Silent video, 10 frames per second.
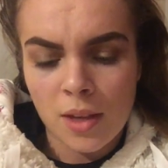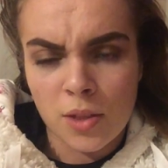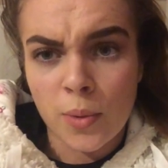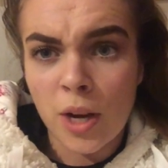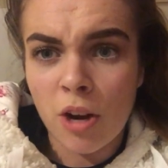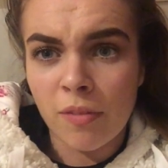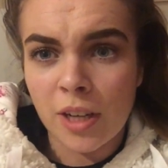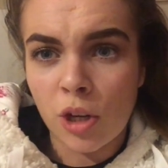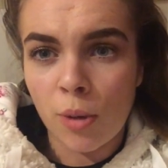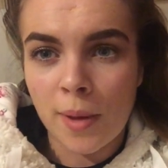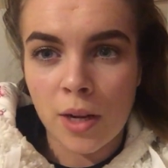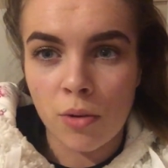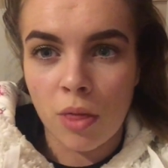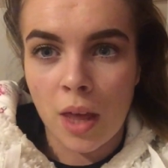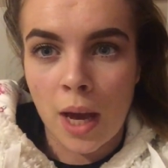So I can't really comment
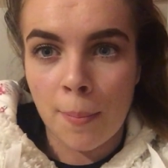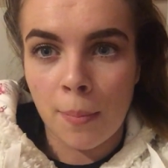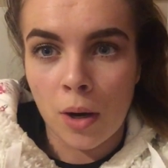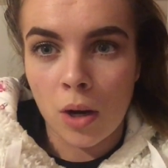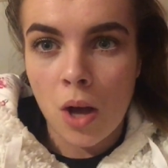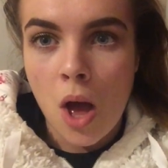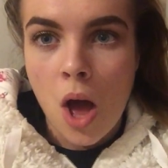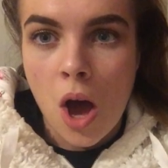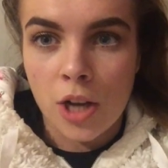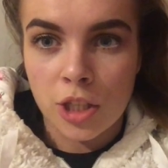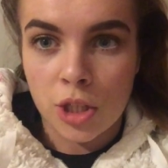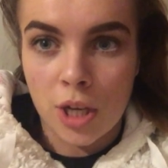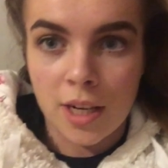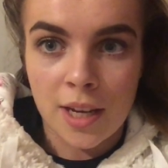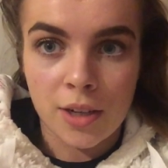on that, but I just
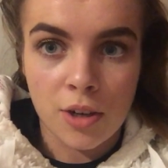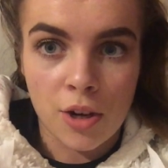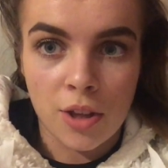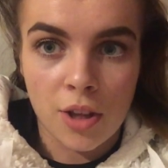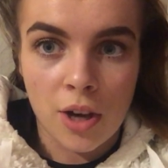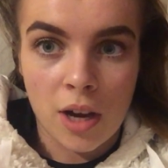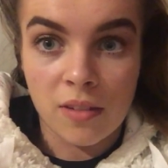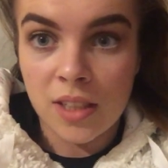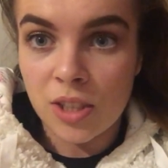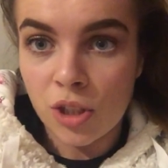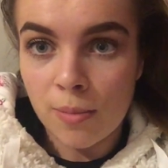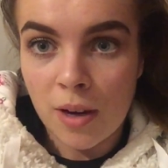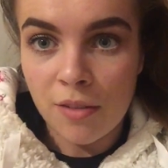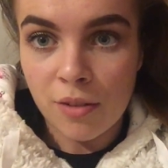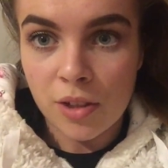thought I'd let you know that I really enjoyed my
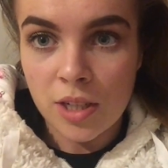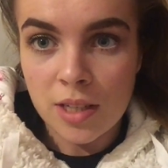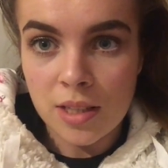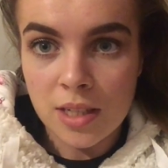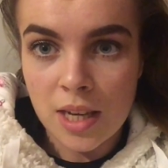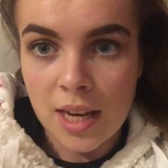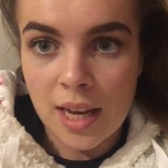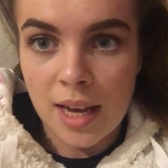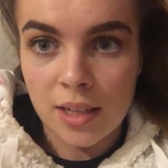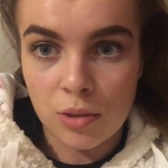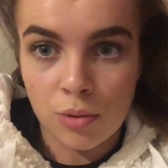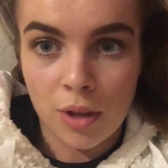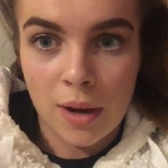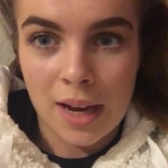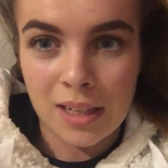food yesterday, and
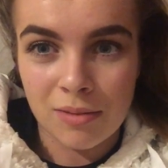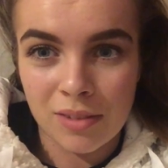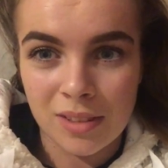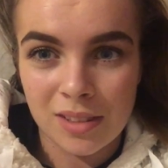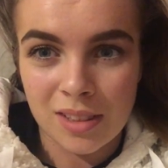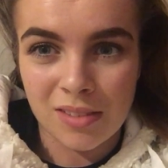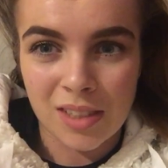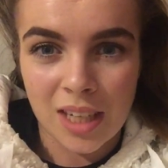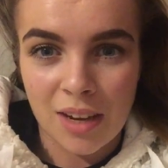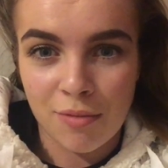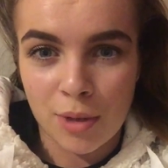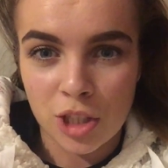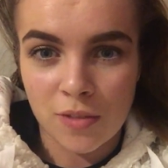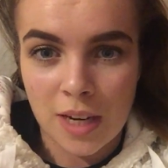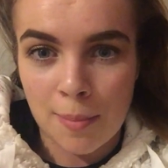although I didn't really have
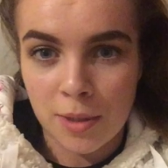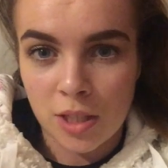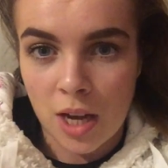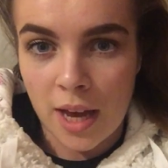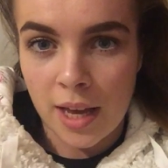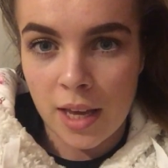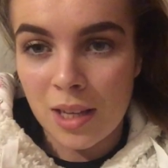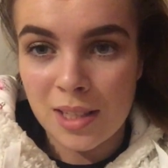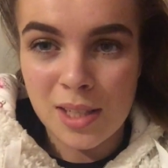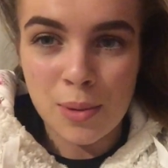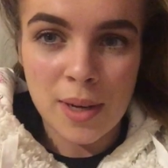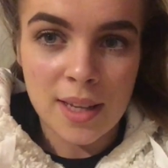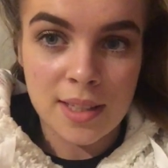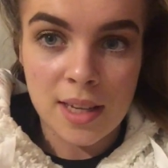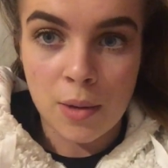much of an appetite, I'm still
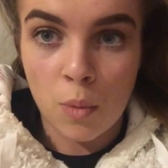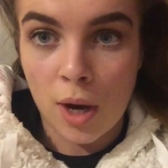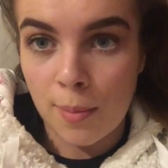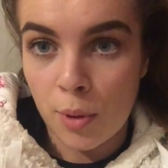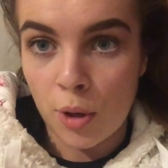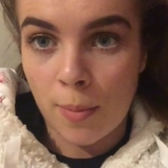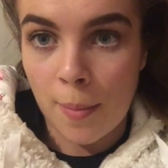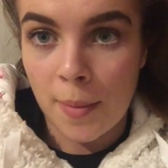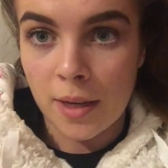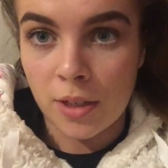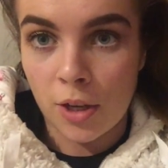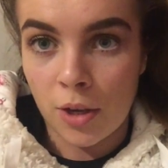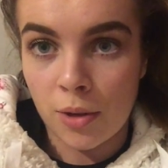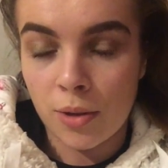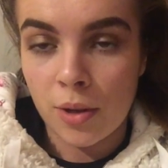eating what I put on my
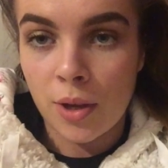menu.